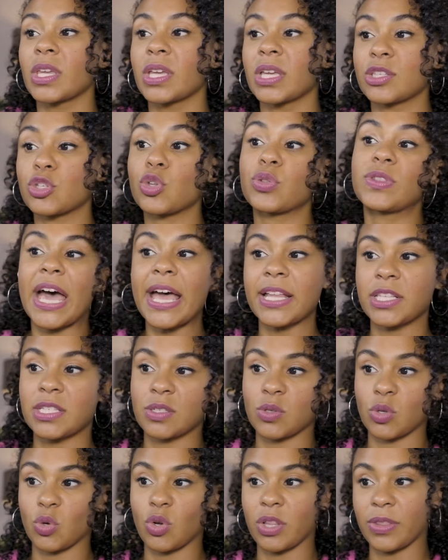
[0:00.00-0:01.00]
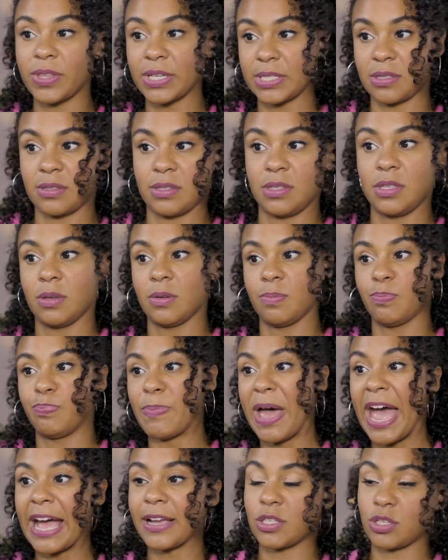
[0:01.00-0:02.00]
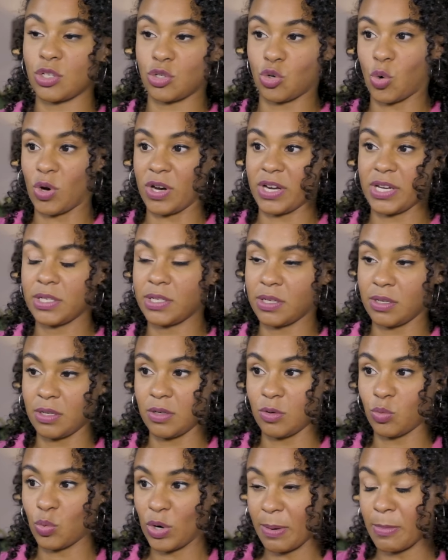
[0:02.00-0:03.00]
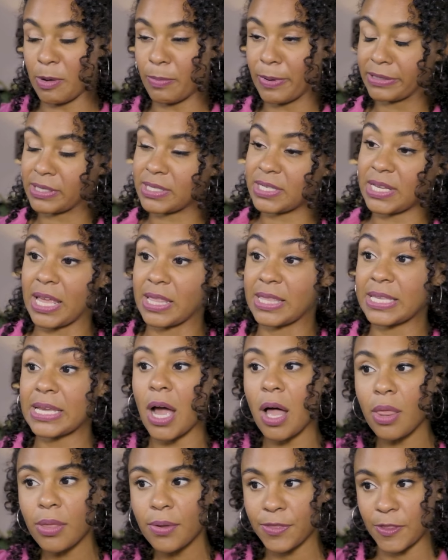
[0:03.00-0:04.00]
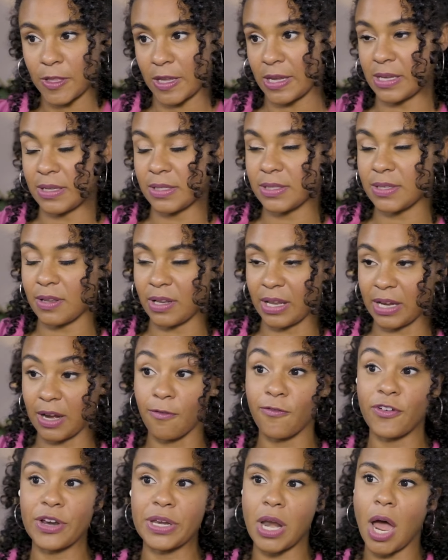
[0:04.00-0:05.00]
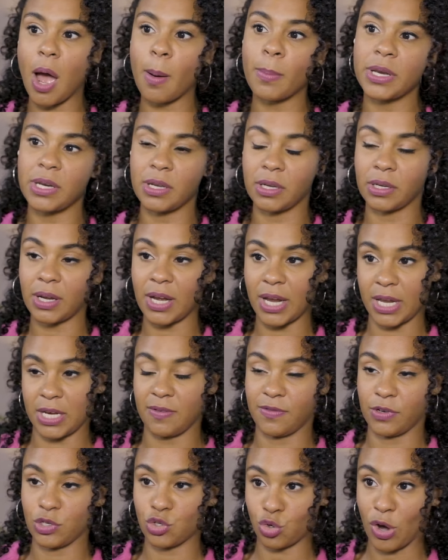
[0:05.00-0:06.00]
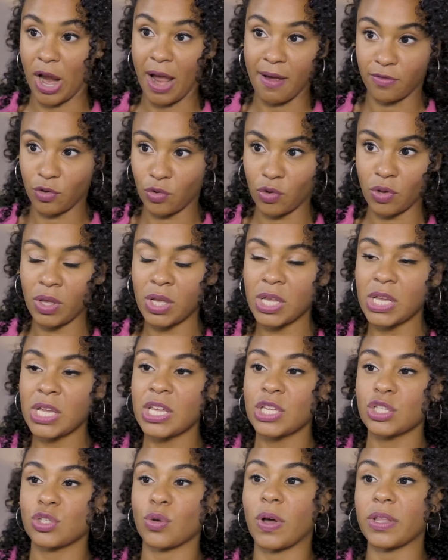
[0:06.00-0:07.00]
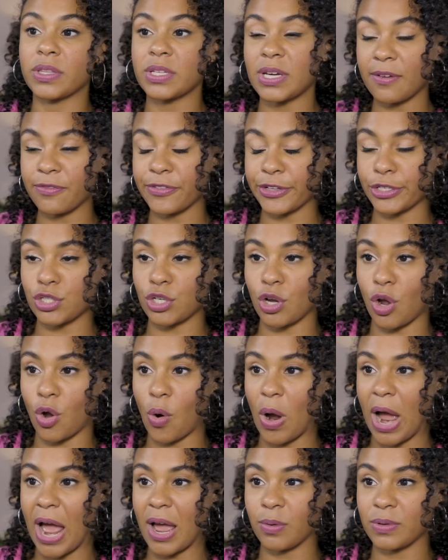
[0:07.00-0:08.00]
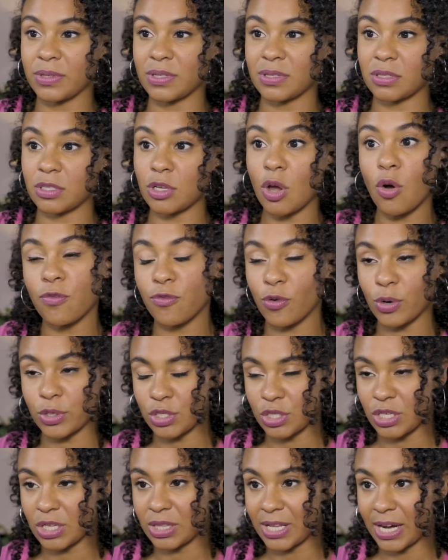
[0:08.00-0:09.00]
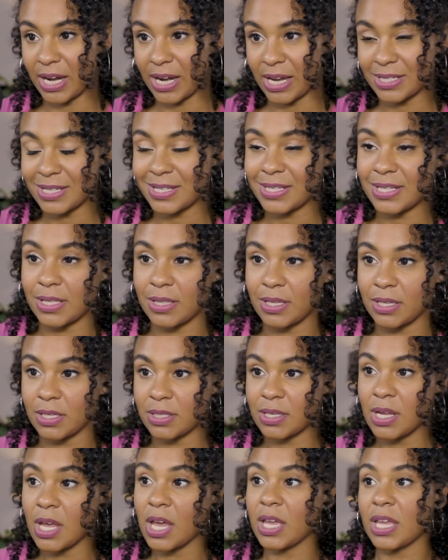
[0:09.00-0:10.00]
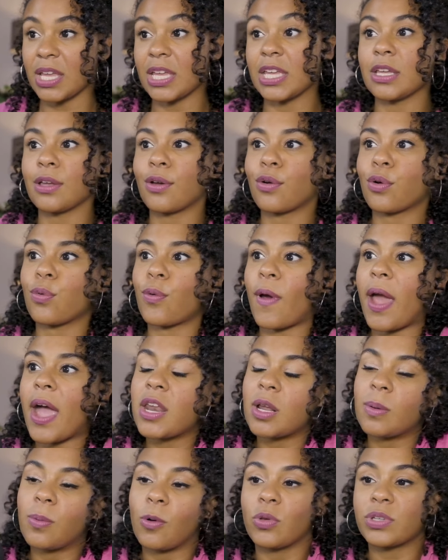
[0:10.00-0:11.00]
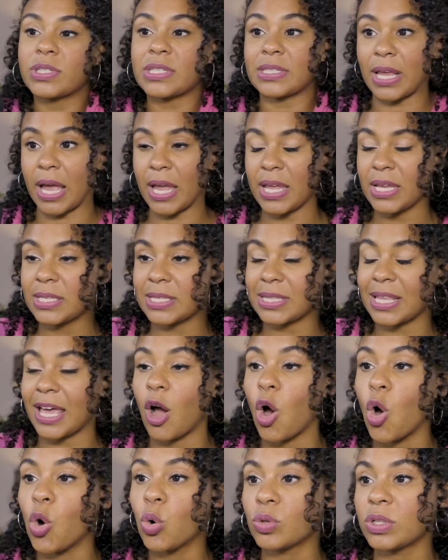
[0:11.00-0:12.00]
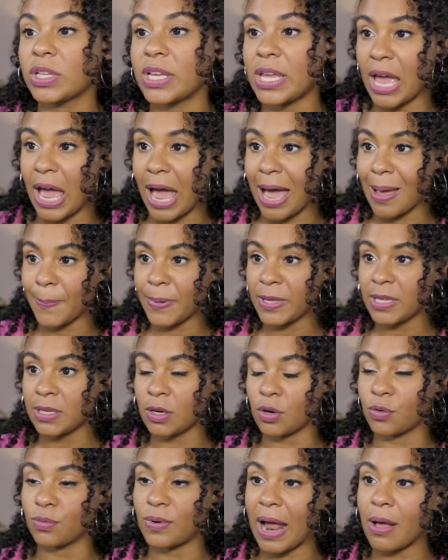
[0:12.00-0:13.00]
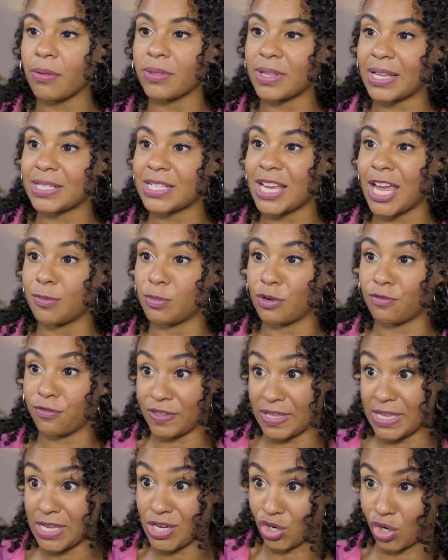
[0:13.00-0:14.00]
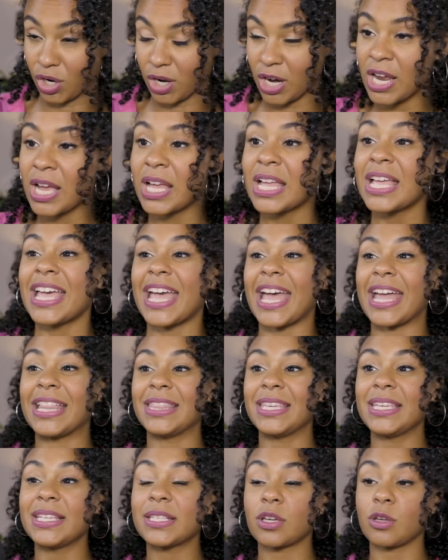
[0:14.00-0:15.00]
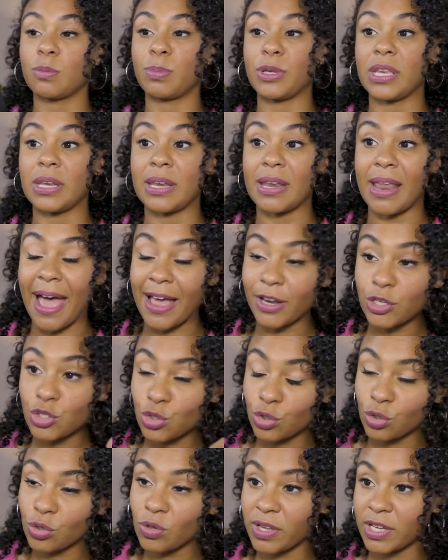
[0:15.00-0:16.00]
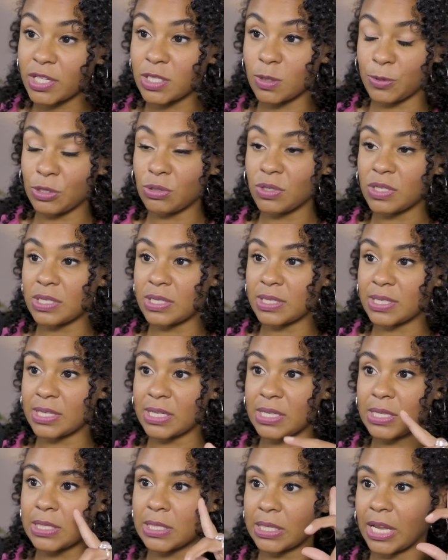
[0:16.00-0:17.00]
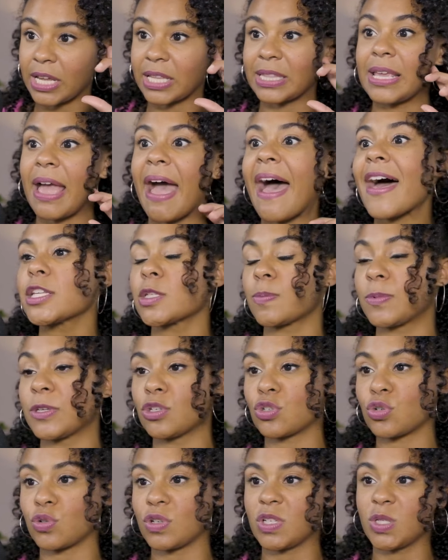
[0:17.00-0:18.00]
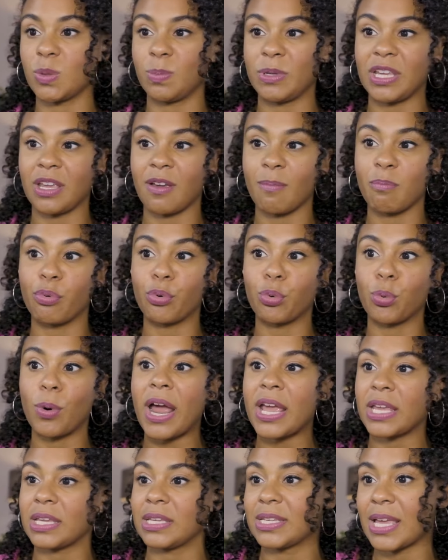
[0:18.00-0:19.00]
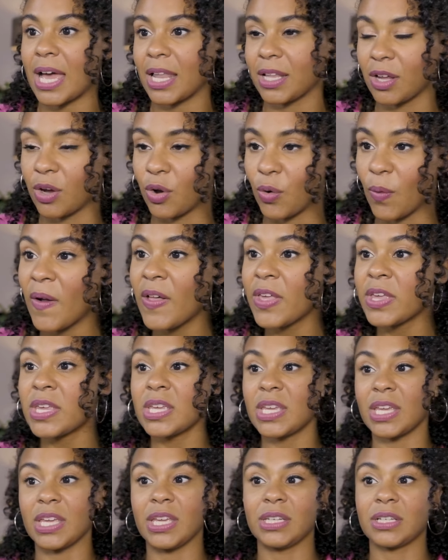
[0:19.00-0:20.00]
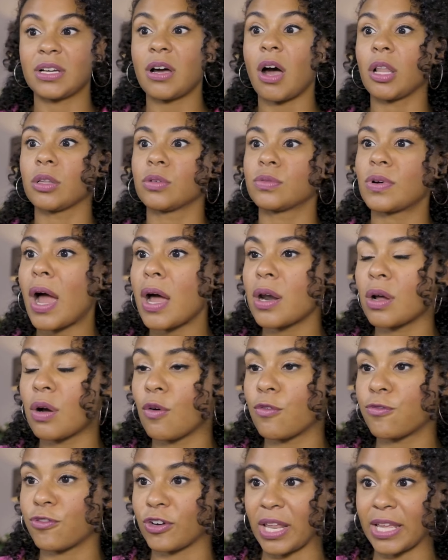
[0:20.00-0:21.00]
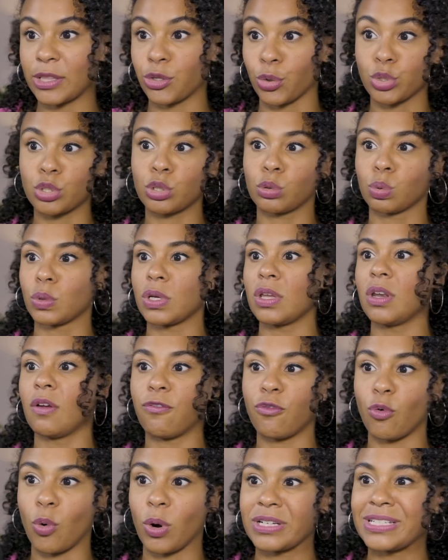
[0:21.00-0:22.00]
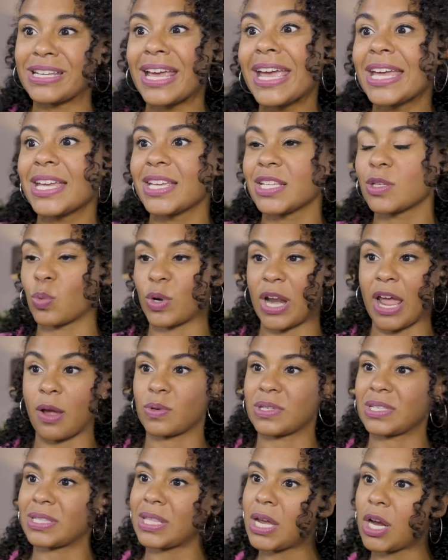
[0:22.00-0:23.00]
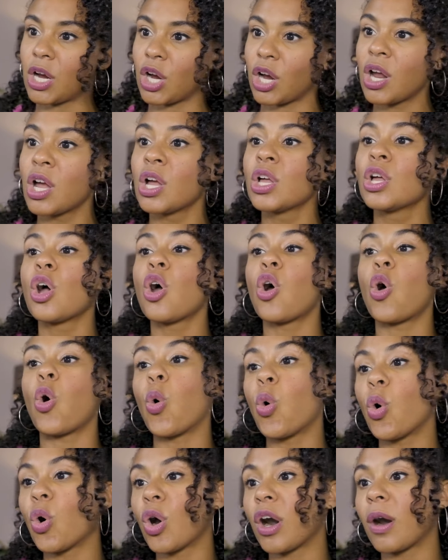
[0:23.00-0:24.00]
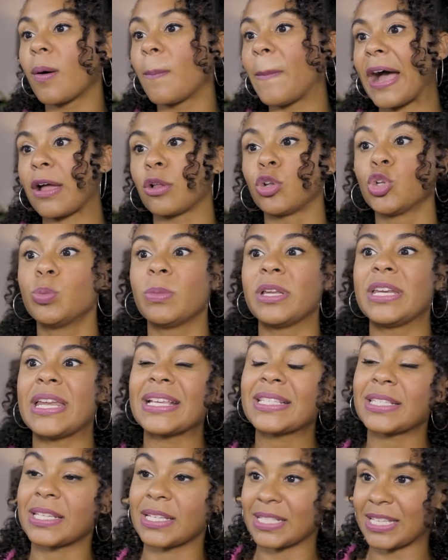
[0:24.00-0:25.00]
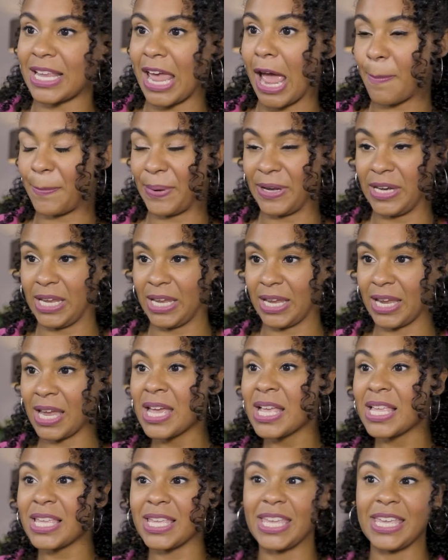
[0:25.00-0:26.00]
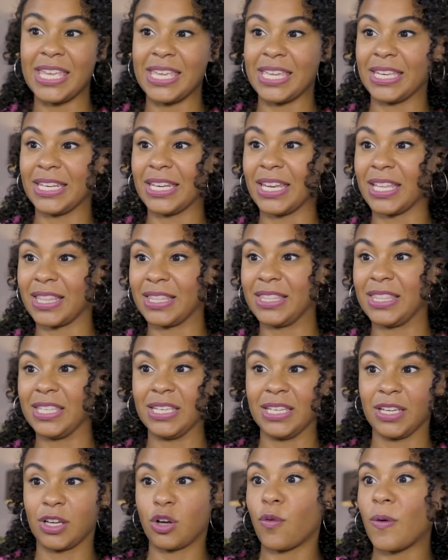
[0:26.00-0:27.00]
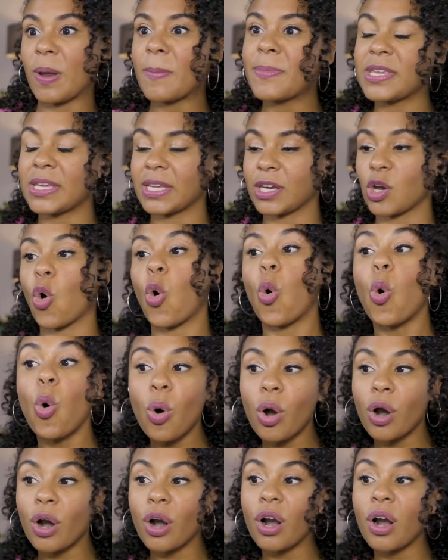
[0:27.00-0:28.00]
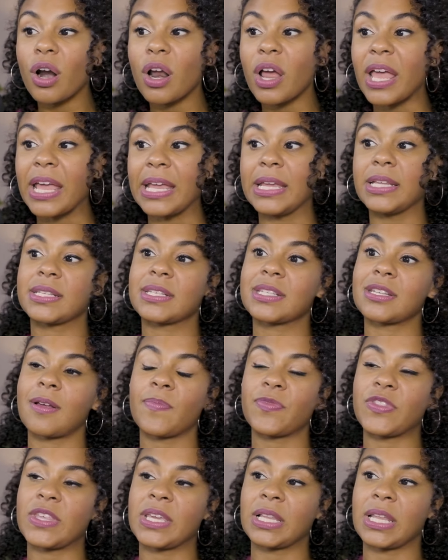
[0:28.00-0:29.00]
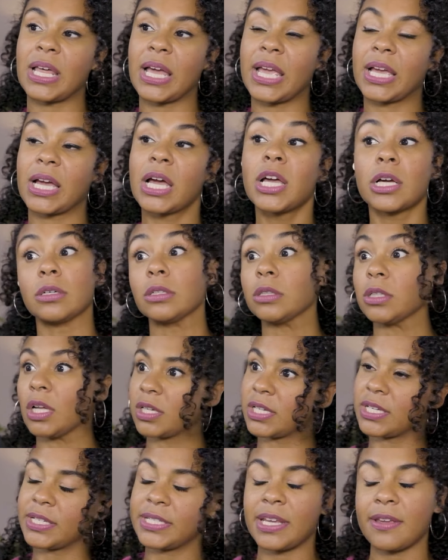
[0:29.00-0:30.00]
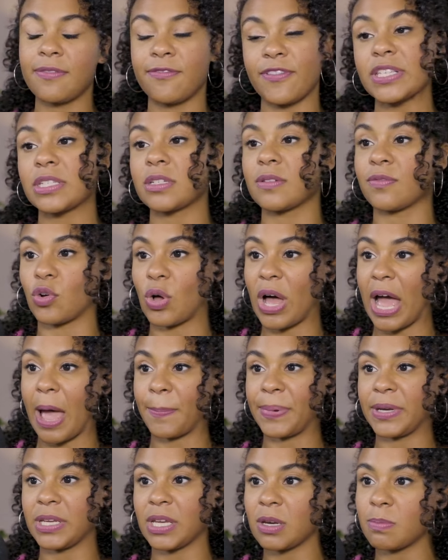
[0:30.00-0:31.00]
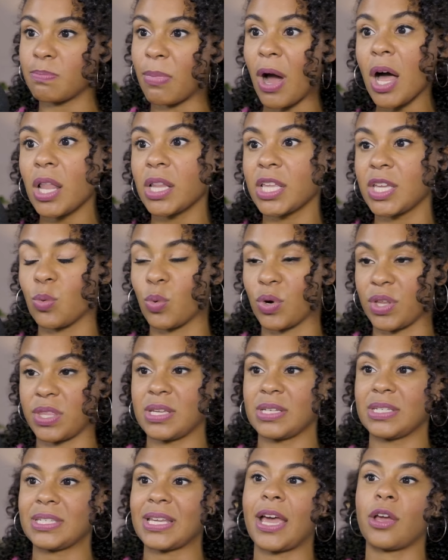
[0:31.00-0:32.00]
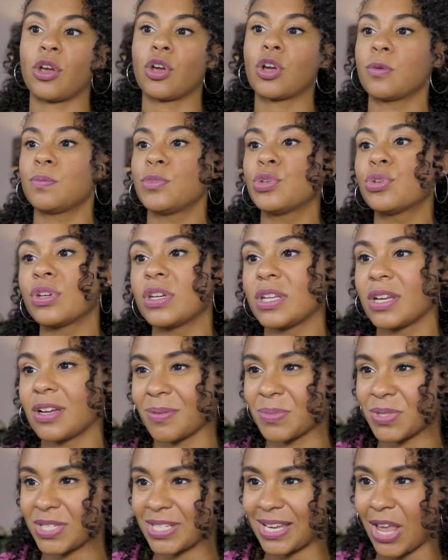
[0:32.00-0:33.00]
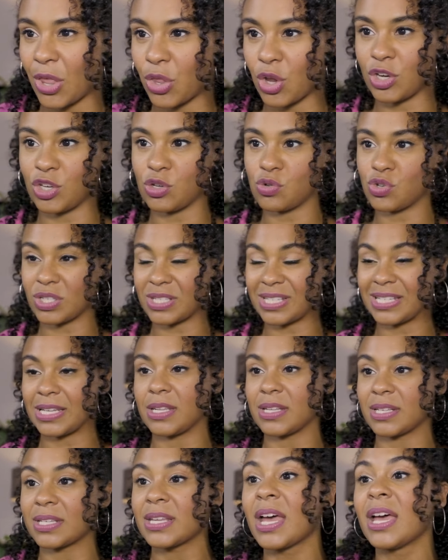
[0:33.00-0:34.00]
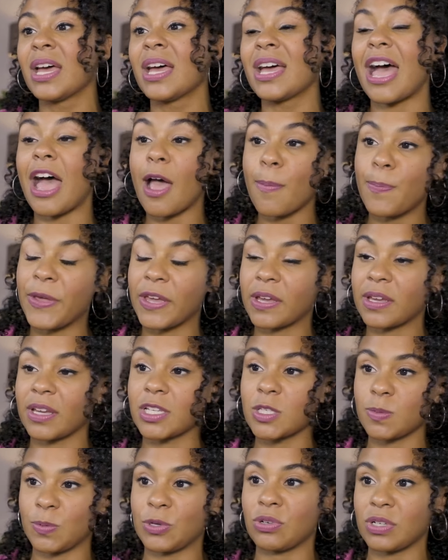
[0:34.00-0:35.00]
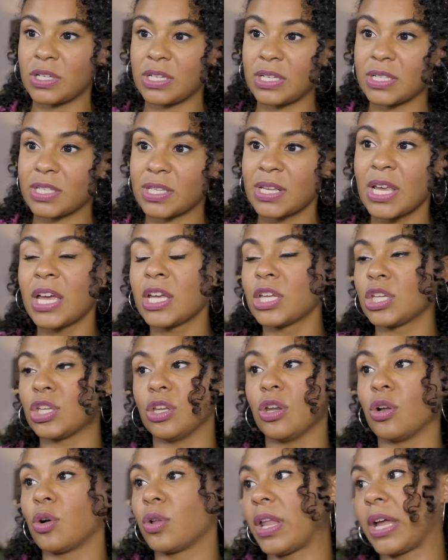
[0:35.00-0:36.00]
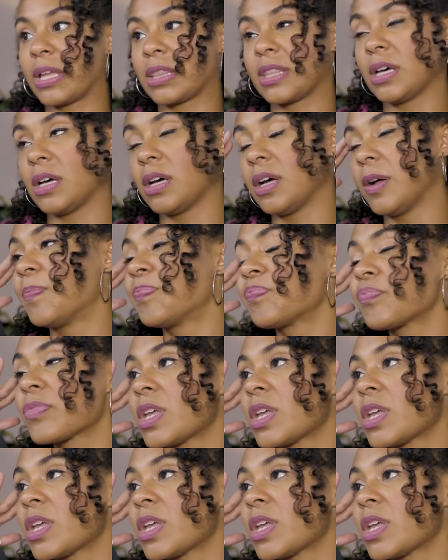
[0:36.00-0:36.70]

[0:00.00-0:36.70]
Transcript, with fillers: So that's the the backstory to what I'm about to say. The other thing is like a phenomena kind of a travel. So on the Netflix show, I was so fortunate that I got to see these incredible sights that only happen around that time of year. And these could be natural experiences, like the aspen trees being bright yellow in Colorado for like those three to four days when I was there, or bioluminescence happening in the Caribbean, or it's something like Galungan Day Festival happening in Bali, where the entire community comes together and you just see this epic experience, you know, like the